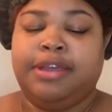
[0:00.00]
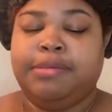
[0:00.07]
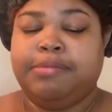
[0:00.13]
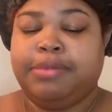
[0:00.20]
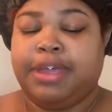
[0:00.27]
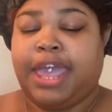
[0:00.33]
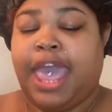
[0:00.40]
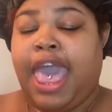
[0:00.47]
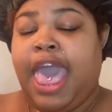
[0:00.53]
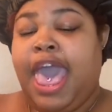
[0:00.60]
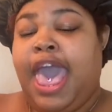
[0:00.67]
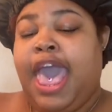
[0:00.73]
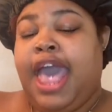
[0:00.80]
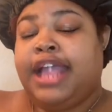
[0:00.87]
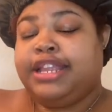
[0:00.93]
But
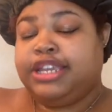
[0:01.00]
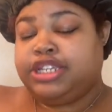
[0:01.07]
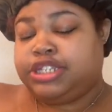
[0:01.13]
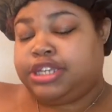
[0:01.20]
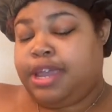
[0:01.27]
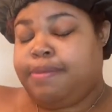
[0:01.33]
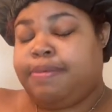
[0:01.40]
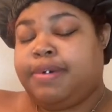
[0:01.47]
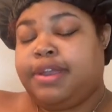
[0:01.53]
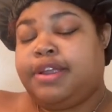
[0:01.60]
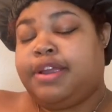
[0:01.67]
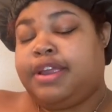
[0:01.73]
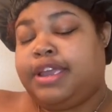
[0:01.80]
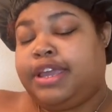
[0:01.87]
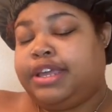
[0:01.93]
this shea
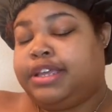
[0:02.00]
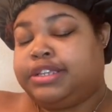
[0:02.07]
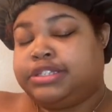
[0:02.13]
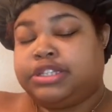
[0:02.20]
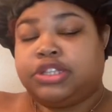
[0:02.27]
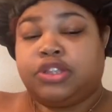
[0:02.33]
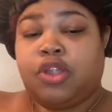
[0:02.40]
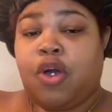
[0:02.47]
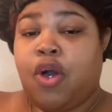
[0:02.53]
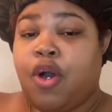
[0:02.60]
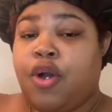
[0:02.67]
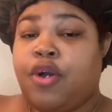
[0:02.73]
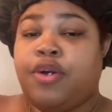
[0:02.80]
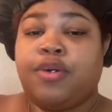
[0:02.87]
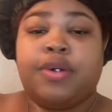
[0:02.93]
butter is
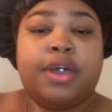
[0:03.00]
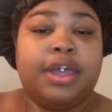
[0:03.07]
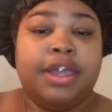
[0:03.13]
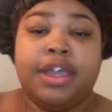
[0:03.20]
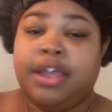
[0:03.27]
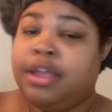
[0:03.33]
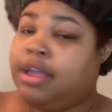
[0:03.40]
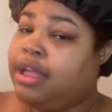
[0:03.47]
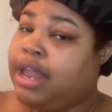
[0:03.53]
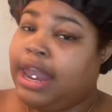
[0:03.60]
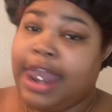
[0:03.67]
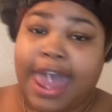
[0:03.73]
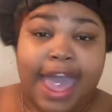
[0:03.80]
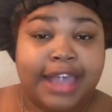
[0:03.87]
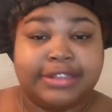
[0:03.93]
long
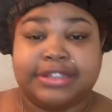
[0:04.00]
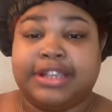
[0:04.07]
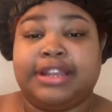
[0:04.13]
lasting.